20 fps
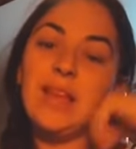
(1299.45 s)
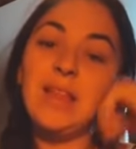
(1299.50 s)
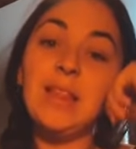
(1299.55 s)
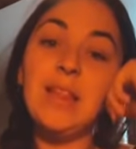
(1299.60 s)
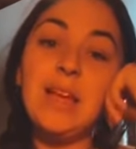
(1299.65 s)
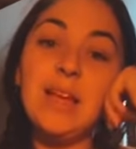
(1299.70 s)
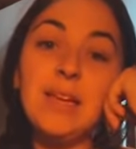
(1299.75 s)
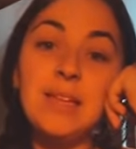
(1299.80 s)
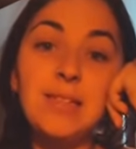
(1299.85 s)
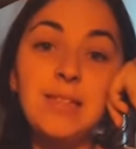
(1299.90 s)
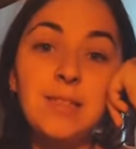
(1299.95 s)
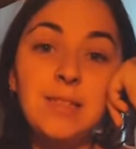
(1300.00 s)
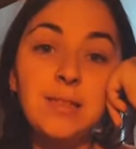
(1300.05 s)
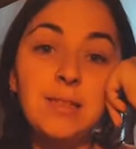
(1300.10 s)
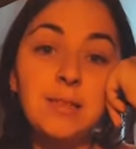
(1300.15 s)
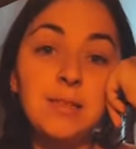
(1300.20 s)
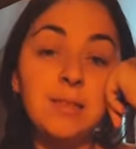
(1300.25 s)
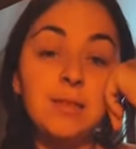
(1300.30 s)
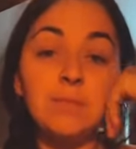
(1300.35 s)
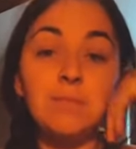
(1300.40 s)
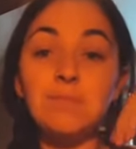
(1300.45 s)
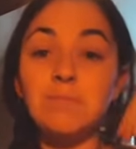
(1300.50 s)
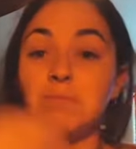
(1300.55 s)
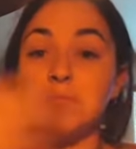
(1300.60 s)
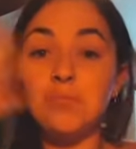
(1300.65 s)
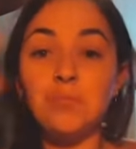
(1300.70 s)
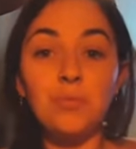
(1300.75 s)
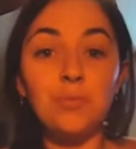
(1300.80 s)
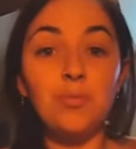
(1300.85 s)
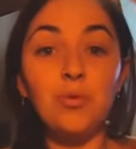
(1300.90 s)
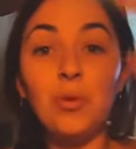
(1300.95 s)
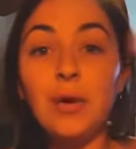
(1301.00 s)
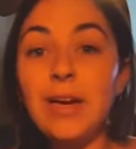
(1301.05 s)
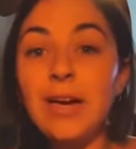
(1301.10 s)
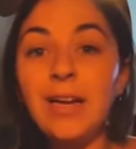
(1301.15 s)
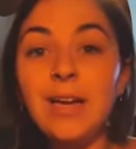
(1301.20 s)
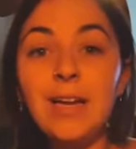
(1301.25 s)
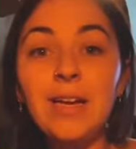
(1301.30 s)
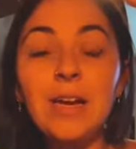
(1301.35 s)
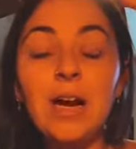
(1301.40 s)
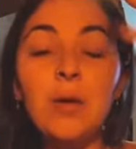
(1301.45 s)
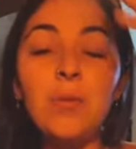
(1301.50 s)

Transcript: this reading.